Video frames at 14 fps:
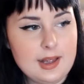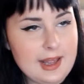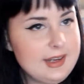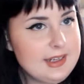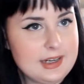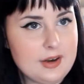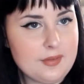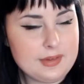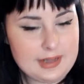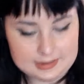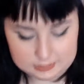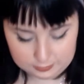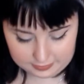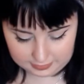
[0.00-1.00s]
and they don't
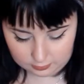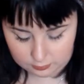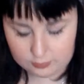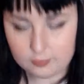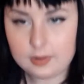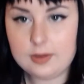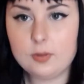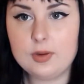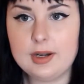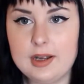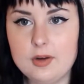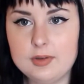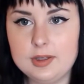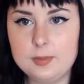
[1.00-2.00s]
last well when
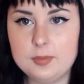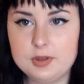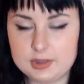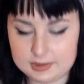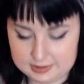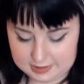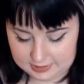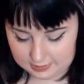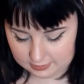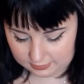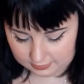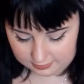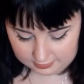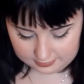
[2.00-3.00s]
I only put
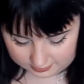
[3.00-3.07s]
concealer.